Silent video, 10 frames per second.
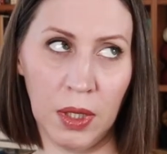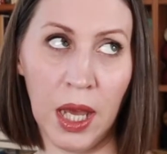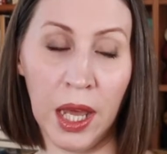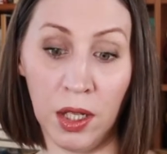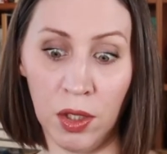
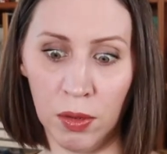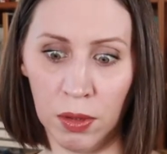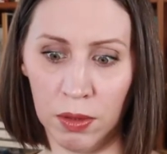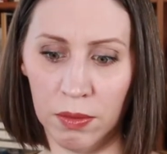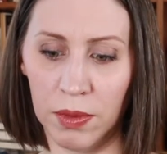
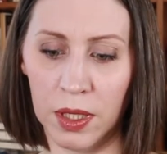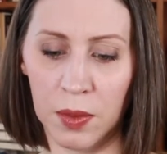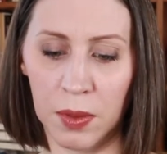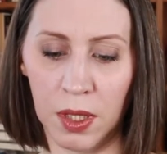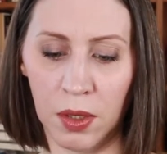annual,
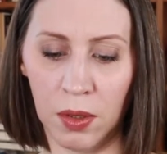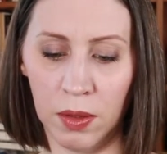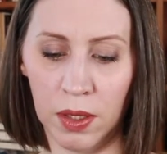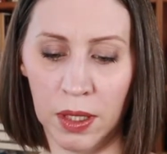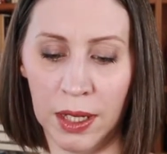that's what they called,
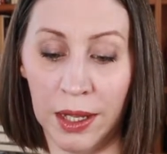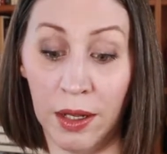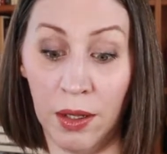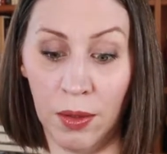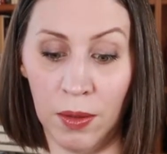an
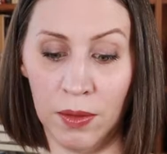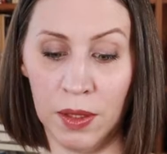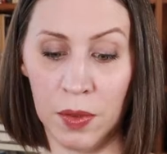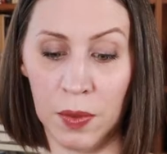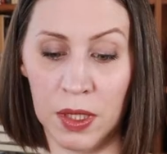annual,
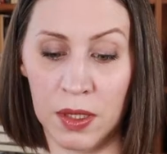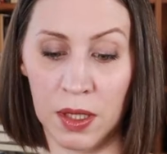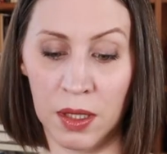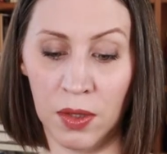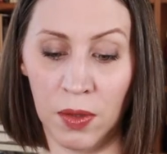this year's
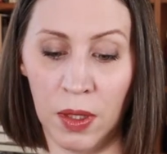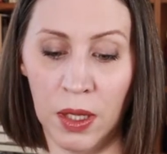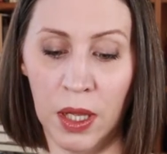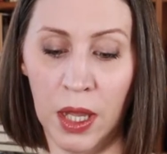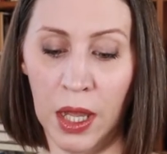annual.
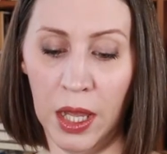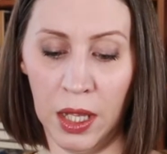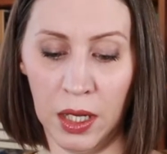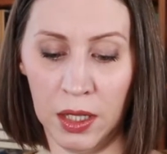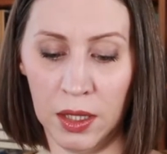
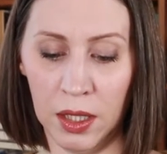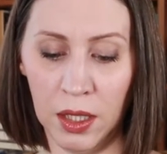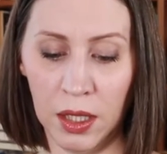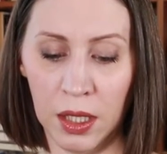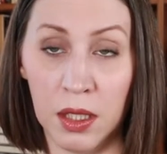And I
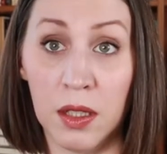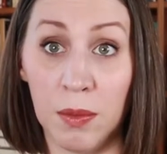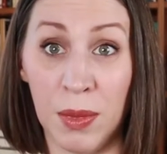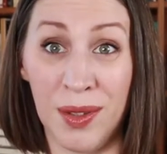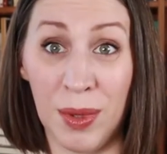think I added
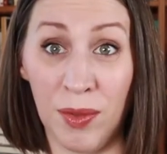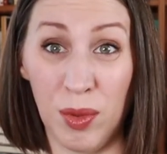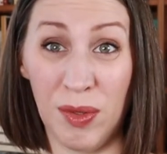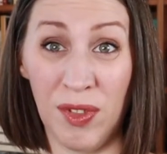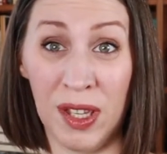it my
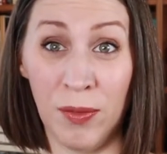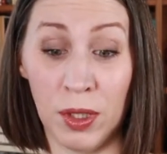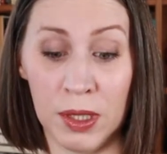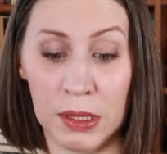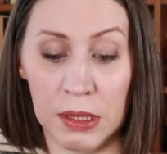Ravelry
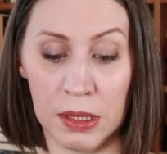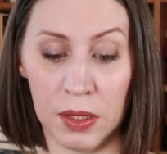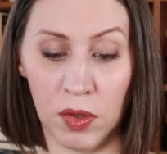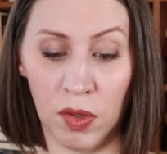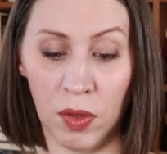favorites.
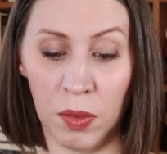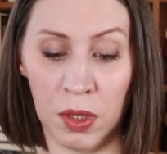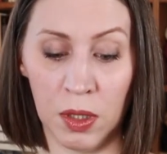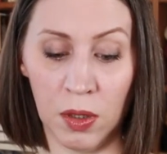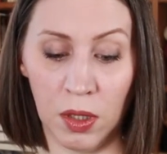So if you
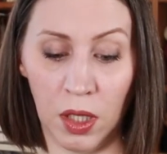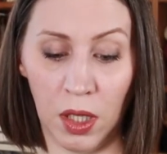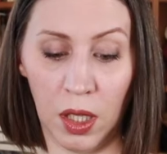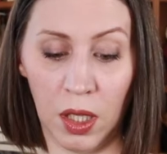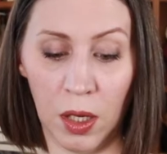want to look
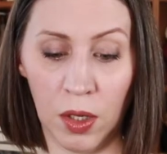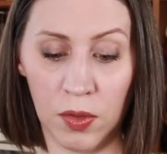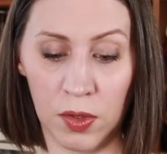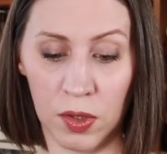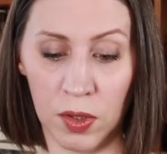
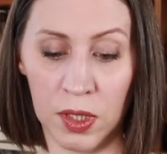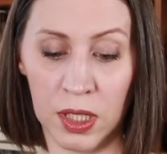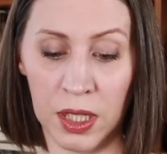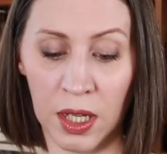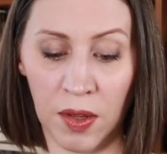closer to it,
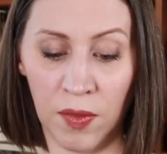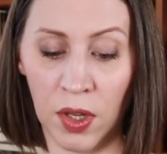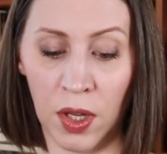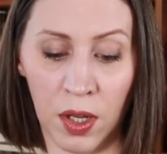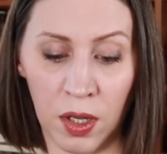I have
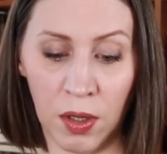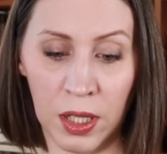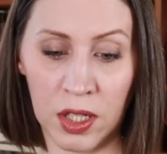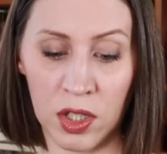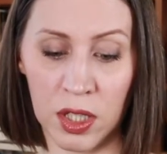a
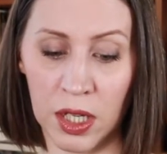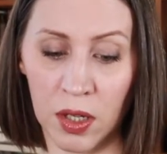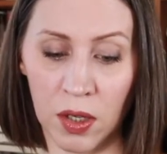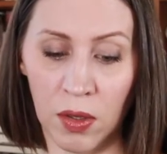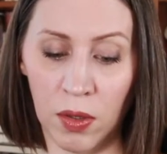collection
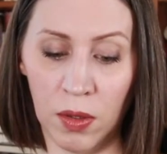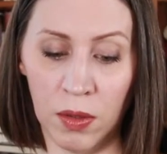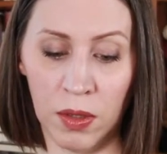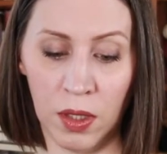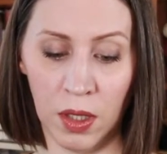there
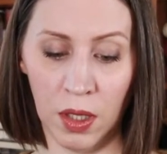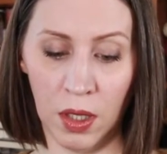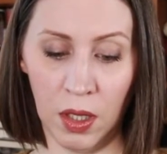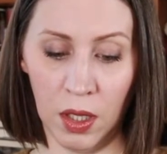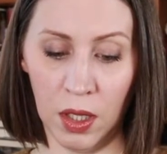called
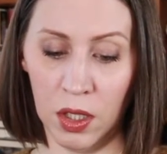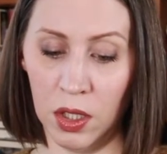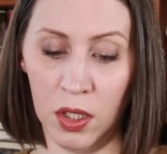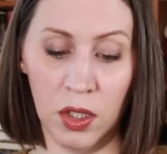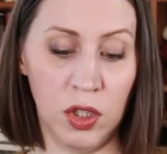
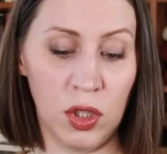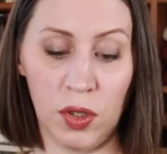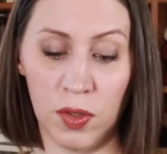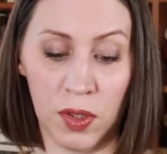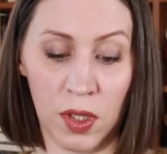
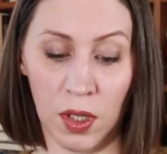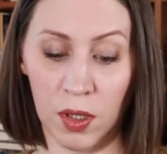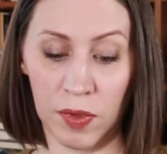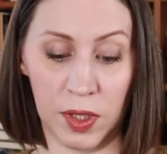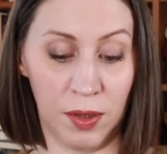Shawls and
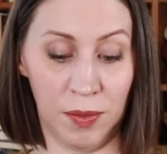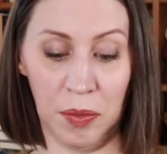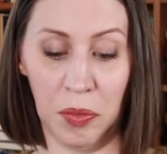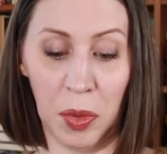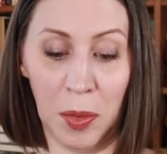Scarves,
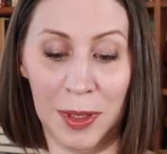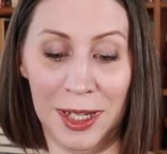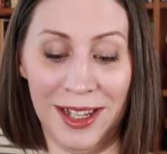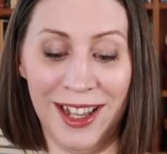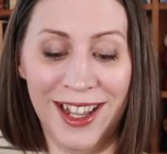probably.